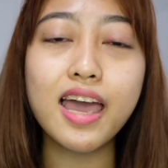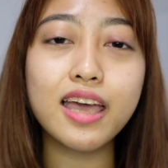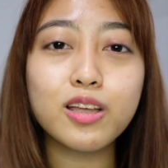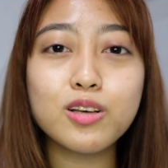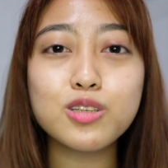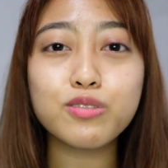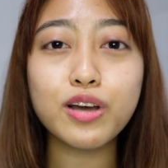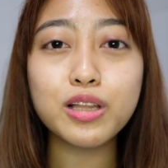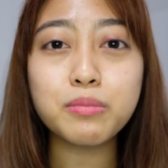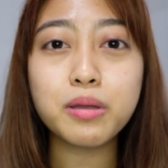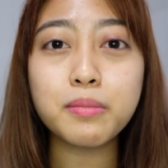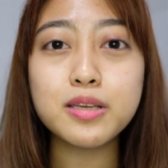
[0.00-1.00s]
And also,
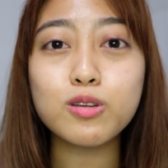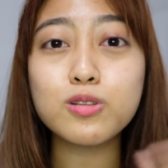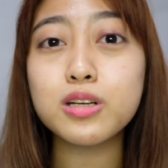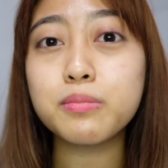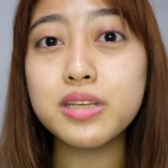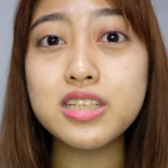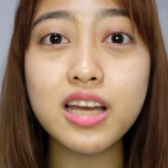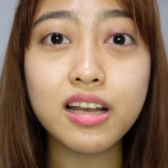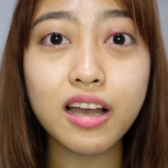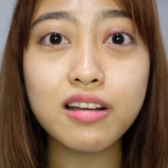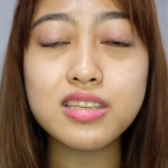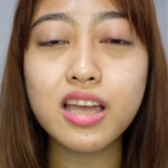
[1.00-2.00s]
follow me on my social media
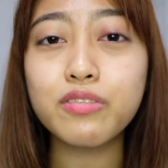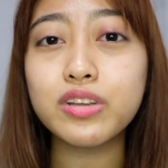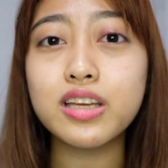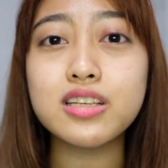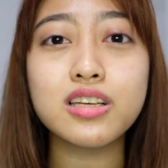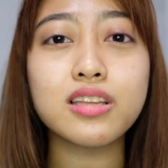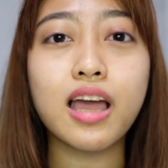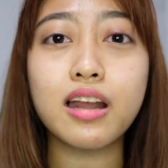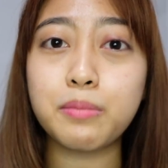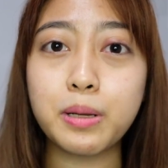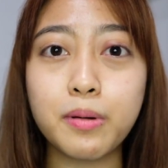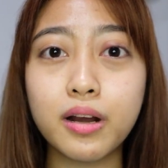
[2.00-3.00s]
accounts. Everything's on I
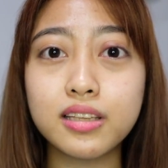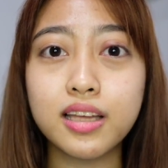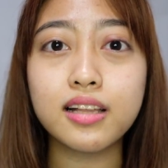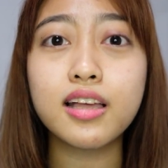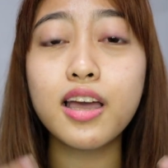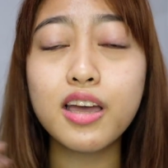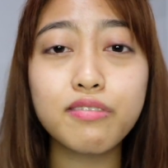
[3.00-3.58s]
Am Immortal.